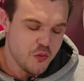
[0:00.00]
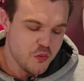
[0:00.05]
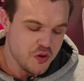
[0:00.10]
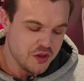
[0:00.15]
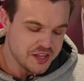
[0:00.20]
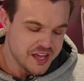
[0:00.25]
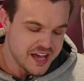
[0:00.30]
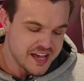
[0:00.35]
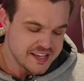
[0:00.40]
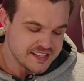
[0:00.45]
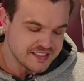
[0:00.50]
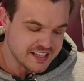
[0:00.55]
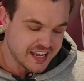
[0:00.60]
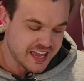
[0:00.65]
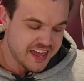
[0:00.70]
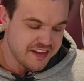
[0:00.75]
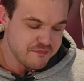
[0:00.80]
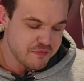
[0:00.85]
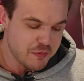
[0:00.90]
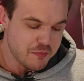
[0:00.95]
Well guys, I
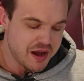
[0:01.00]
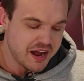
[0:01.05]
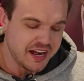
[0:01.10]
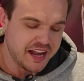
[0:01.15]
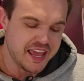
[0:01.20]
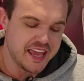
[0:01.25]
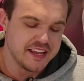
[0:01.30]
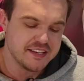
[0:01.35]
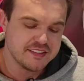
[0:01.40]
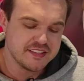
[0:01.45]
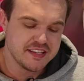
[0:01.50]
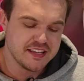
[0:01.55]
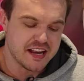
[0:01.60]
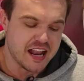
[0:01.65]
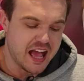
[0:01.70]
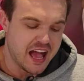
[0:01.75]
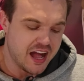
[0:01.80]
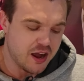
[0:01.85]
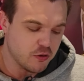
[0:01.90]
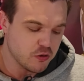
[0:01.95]
gave them about 18
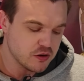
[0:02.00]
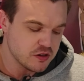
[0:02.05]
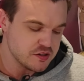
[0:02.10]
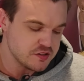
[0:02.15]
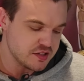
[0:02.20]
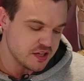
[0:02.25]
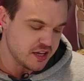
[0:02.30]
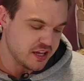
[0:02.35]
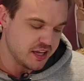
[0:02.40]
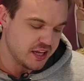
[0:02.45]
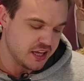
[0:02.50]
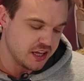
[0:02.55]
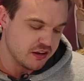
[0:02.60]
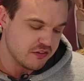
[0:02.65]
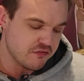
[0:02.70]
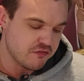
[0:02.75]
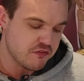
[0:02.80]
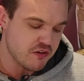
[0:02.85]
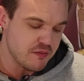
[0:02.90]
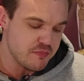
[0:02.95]
hours,
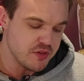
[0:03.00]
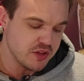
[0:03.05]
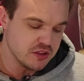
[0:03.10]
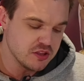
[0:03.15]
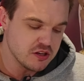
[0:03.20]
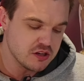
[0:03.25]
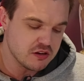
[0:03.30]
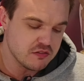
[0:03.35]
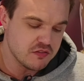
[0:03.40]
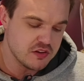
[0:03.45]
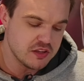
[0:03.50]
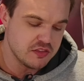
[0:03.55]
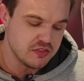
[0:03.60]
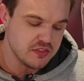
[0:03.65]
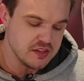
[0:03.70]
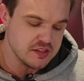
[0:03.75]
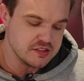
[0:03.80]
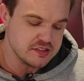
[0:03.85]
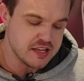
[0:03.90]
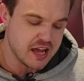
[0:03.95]
and from the look of it,
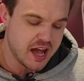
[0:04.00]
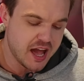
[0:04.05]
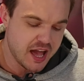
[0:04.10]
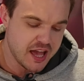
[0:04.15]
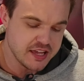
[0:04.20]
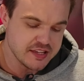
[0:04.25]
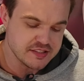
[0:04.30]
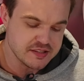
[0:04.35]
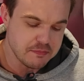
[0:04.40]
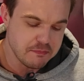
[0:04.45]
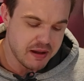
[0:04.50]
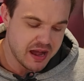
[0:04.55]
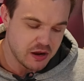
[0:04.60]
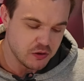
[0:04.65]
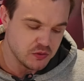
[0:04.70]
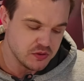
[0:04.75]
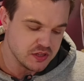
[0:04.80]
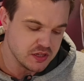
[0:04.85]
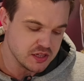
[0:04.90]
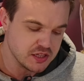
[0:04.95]
this dye is
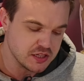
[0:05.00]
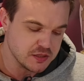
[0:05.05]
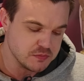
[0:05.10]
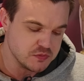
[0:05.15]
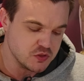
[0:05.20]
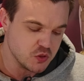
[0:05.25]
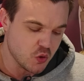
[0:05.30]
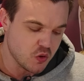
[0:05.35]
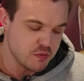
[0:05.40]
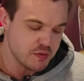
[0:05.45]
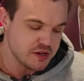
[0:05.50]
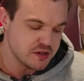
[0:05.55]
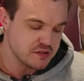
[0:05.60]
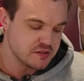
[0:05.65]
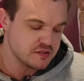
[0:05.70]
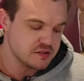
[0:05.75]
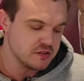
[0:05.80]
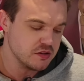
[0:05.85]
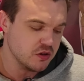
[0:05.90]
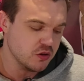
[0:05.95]
about done absorbing.
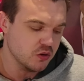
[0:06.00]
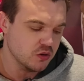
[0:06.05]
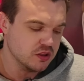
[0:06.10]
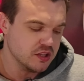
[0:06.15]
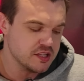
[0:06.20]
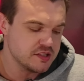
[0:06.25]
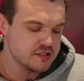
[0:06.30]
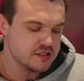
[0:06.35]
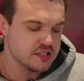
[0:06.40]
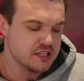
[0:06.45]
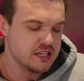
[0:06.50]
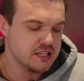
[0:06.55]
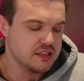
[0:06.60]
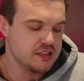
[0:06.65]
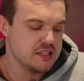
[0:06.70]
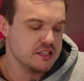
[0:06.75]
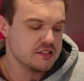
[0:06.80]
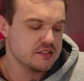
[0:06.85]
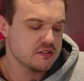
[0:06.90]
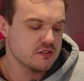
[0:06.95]
So let's get
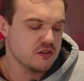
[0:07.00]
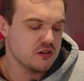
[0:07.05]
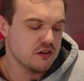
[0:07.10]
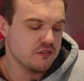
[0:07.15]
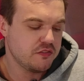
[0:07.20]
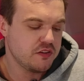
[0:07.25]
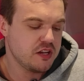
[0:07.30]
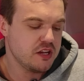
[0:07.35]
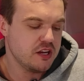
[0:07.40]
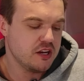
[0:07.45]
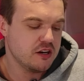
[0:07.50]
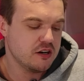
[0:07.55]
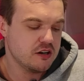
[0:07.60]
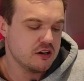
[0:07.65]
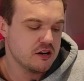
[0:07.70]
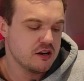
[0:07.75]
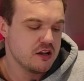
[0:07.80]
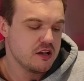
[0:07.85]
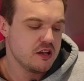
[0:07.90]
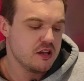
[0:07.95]
this off
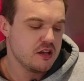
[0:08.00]
here.